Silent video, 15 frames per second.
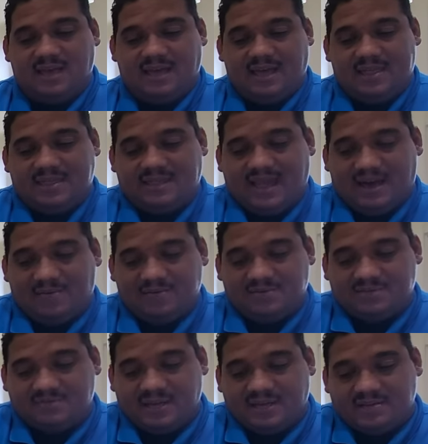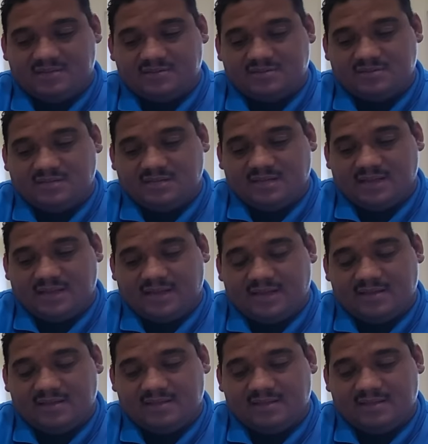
and then I would just make need a